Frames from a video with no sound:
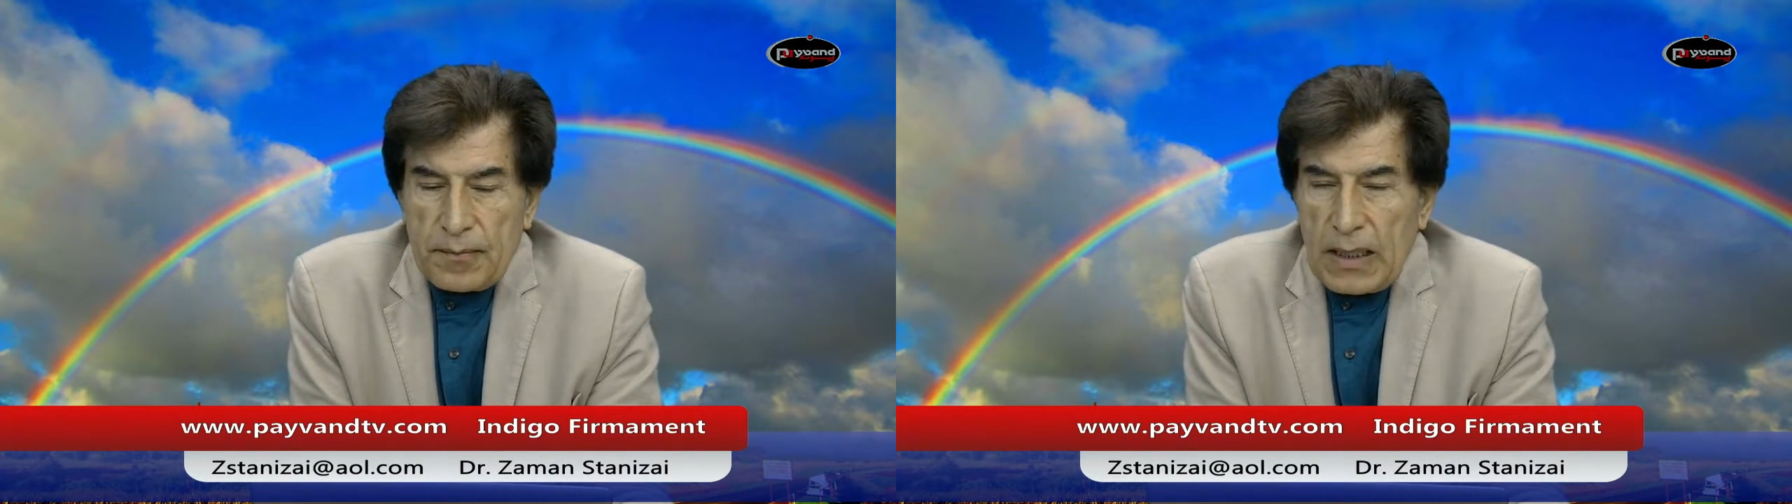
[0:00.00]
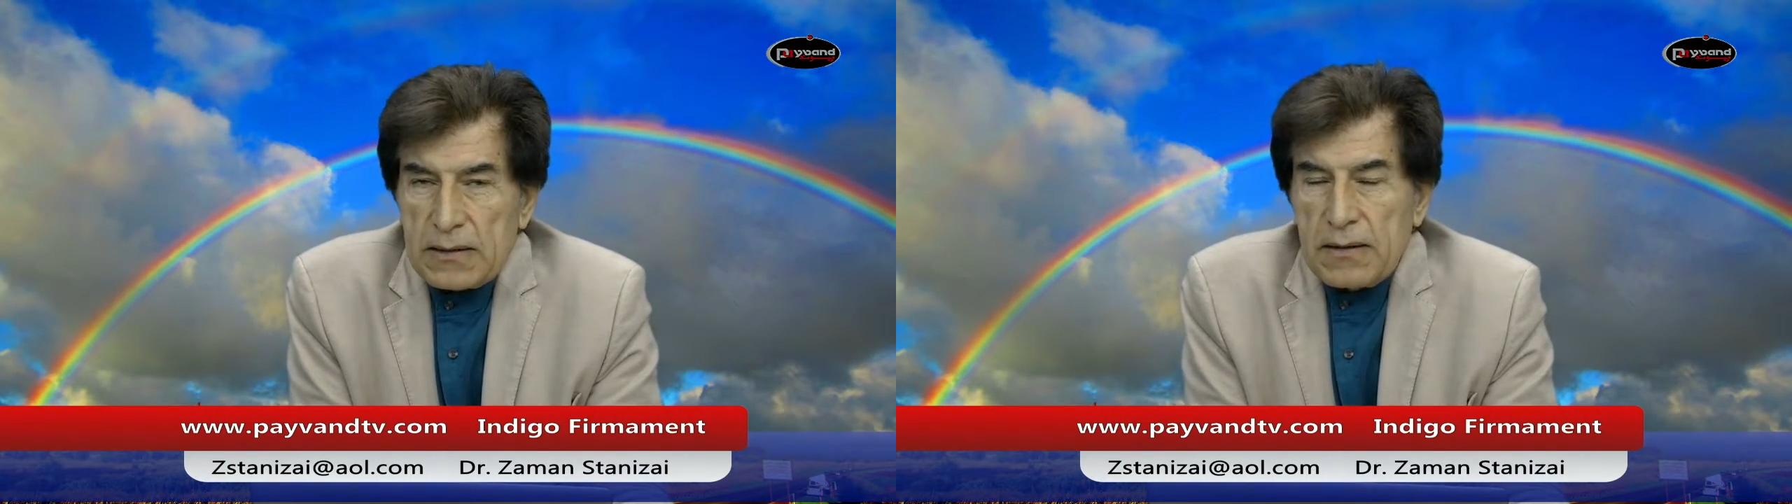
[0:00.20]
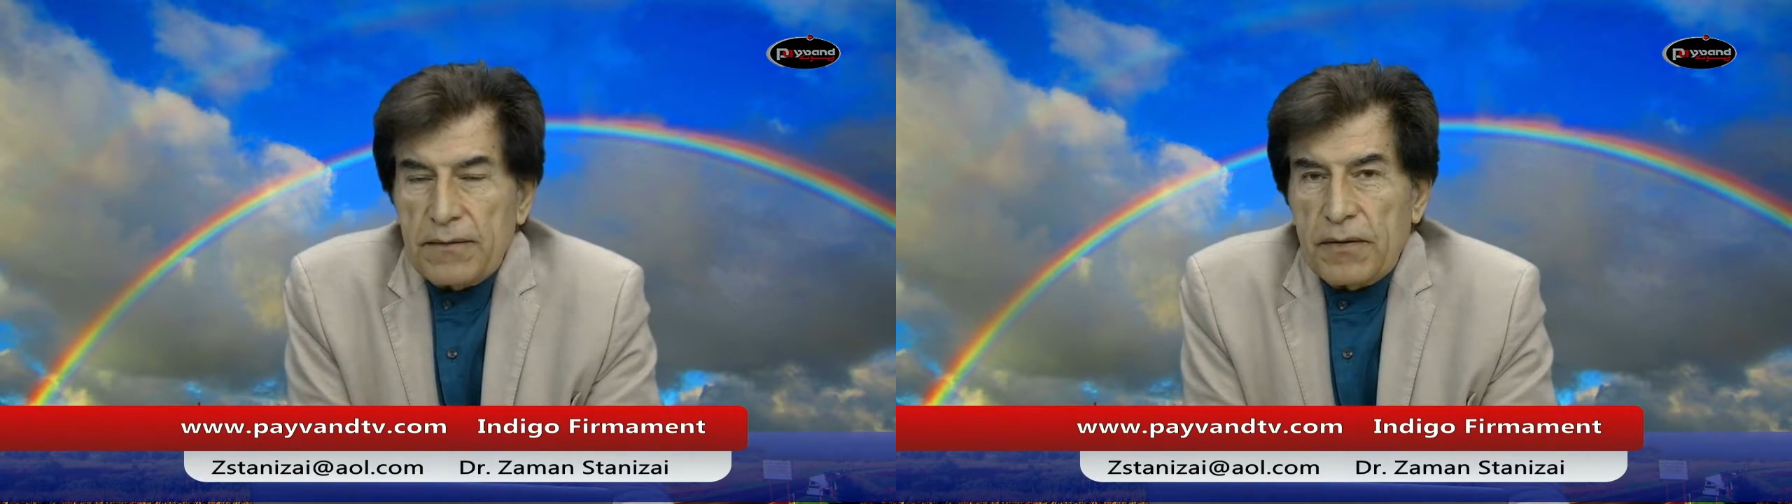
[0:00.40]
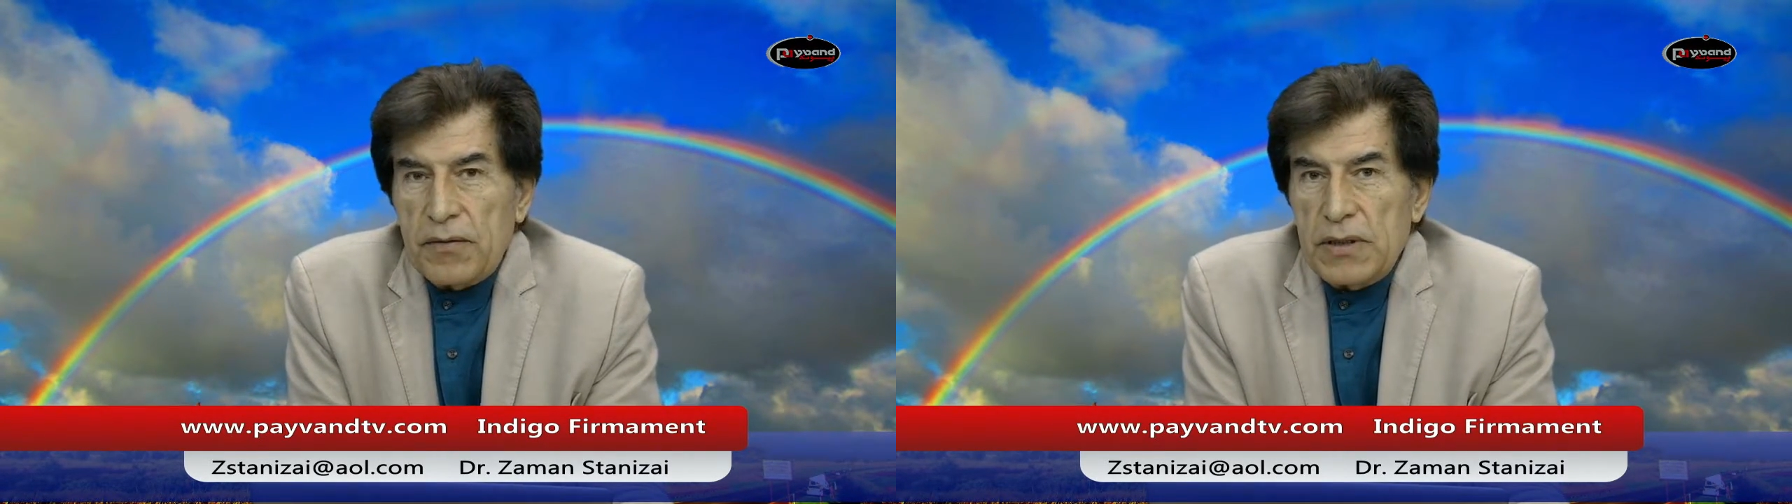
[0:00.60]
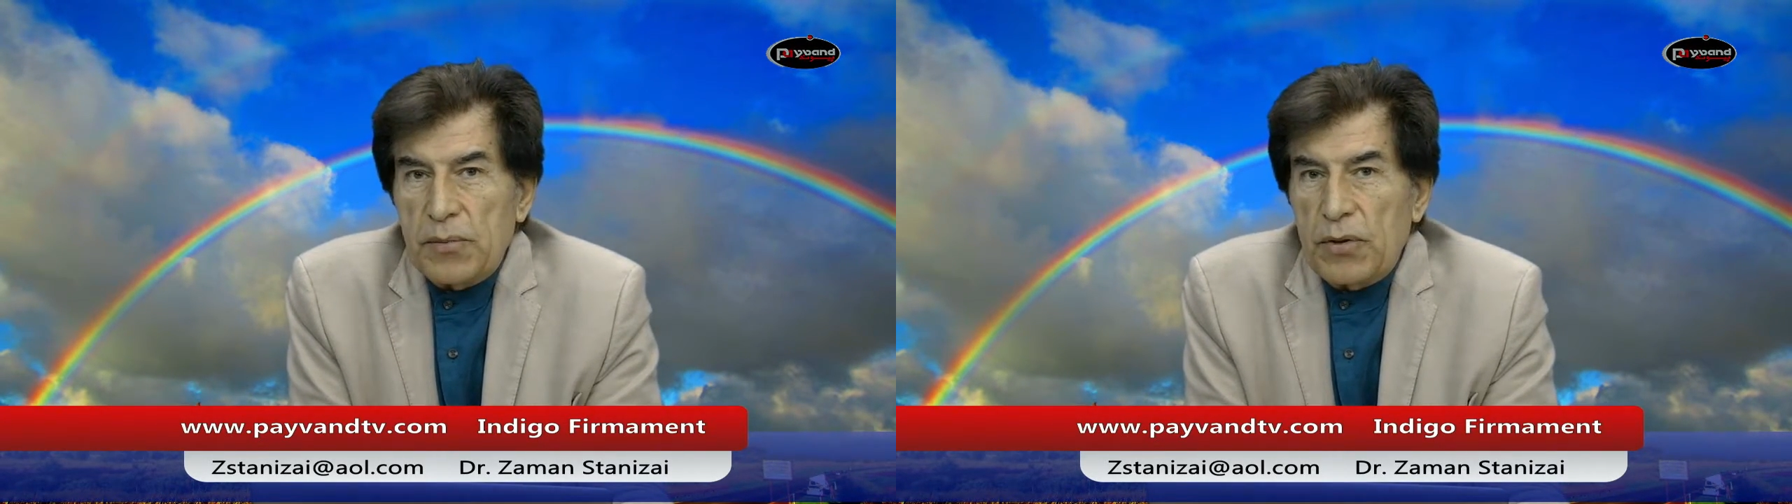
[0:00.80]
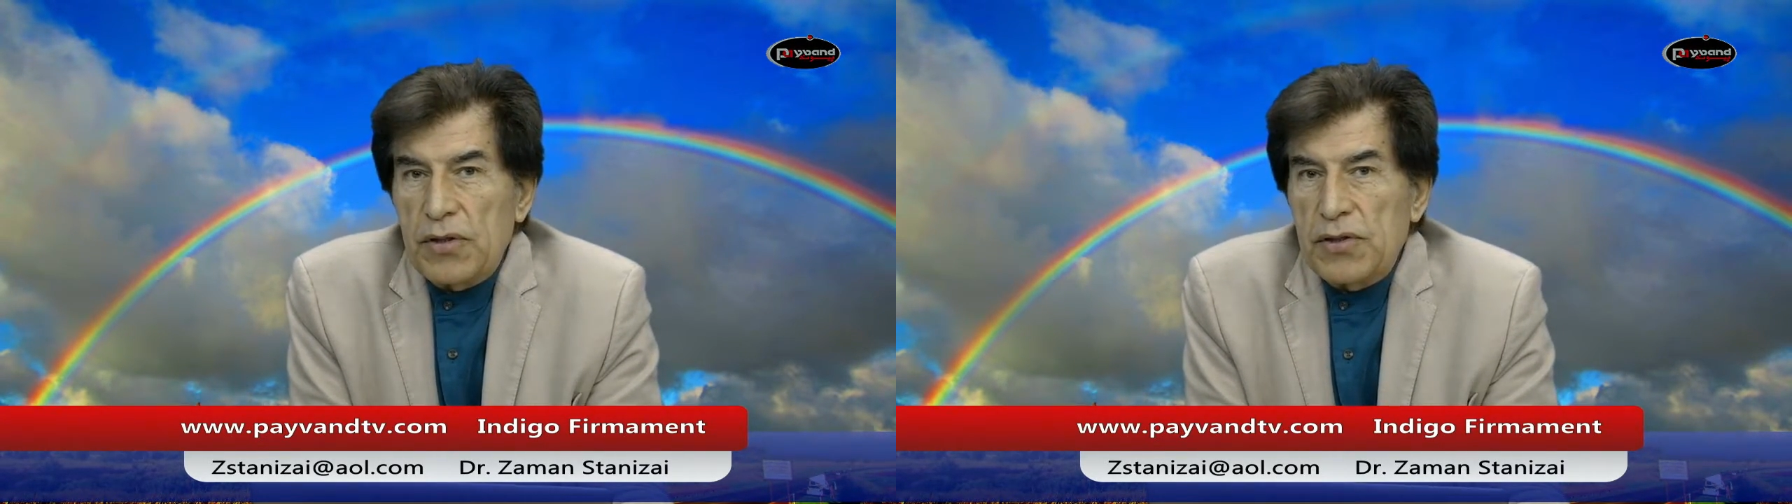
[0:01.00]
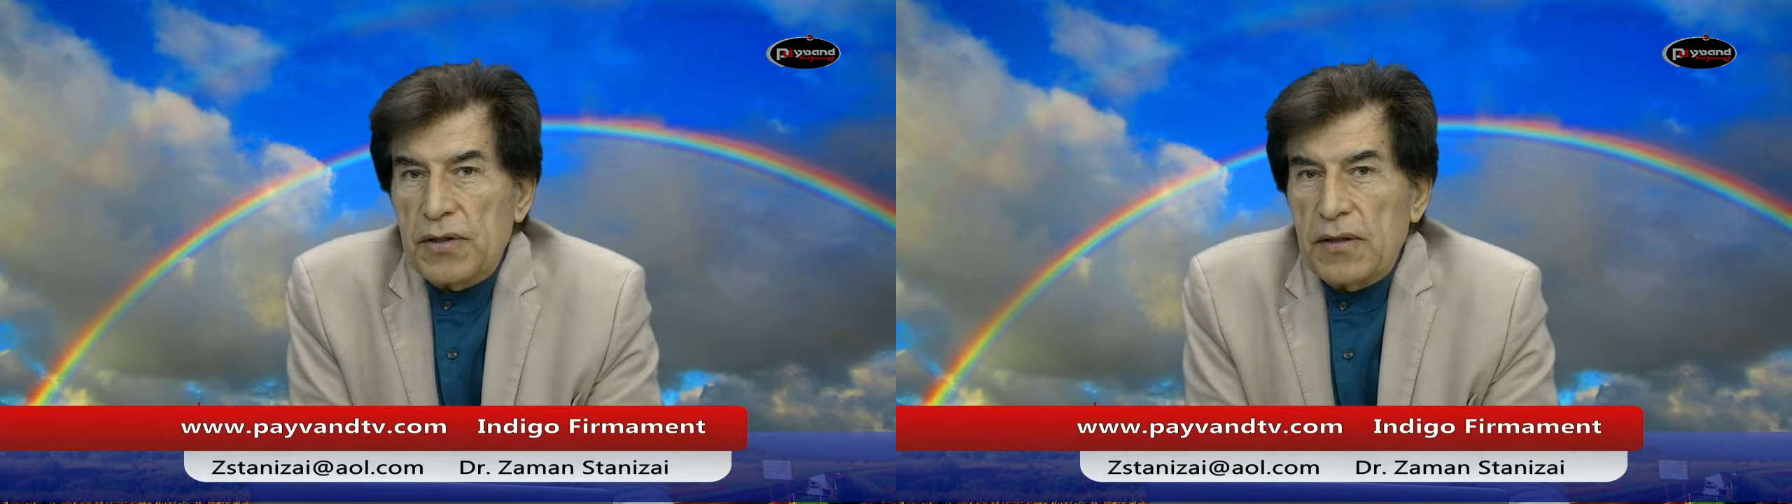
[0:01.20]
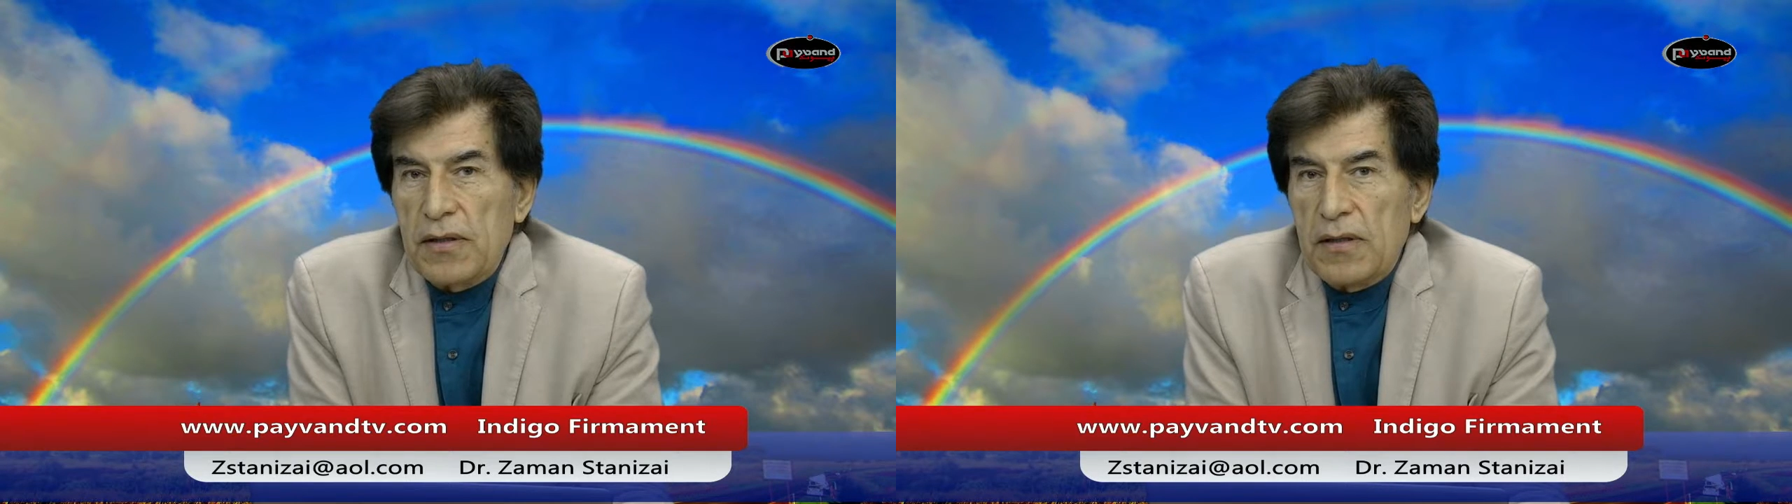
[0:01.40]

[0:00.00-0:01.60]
Safavid Persia.